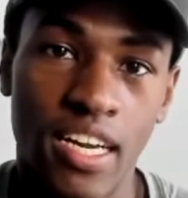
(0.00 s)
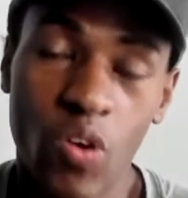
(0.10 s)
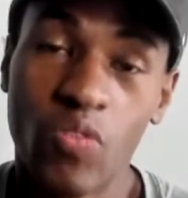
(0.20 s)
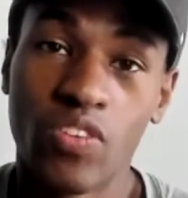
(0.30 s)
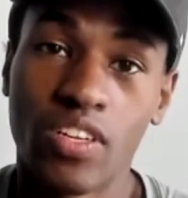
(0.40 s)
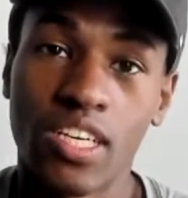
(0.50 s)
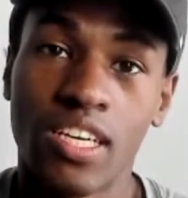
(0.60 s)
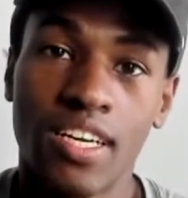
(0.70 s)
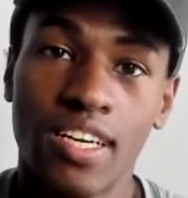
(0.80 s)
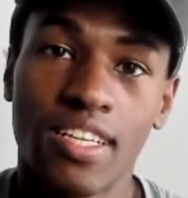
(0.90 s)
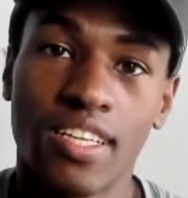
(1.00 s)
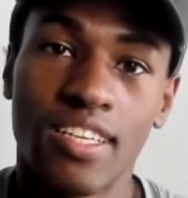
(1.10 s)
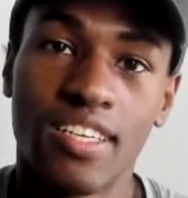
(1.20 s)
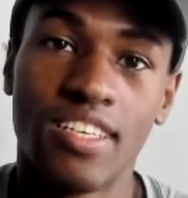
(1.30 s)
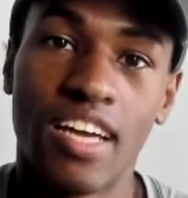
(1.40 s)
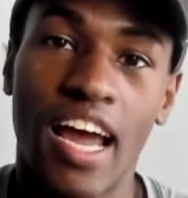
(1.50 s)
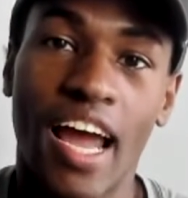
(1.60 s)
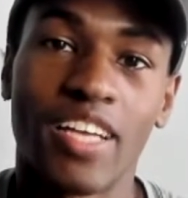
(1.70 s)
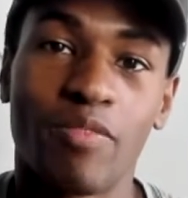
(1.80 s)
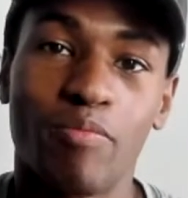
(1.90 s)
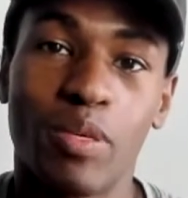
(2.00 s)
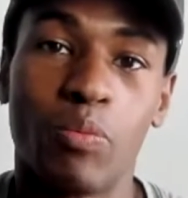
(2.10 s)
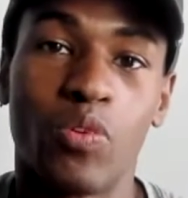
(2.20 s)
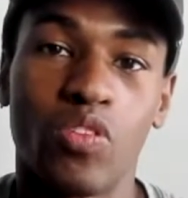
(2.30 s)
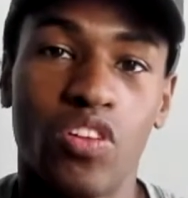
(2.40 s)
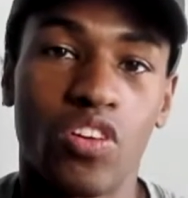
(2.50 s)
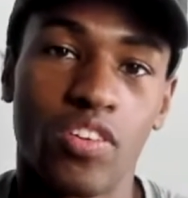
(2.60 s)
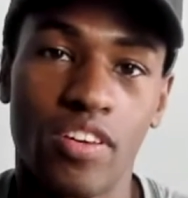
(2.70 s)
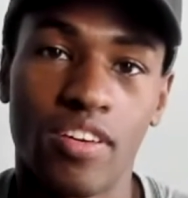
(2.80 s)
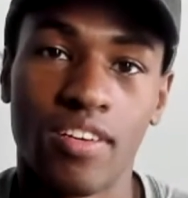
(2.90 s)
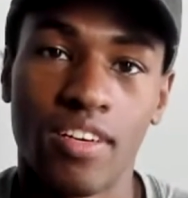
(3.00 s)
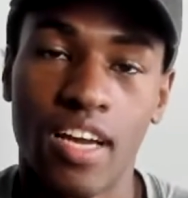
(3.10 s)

Hopefully, as people learn,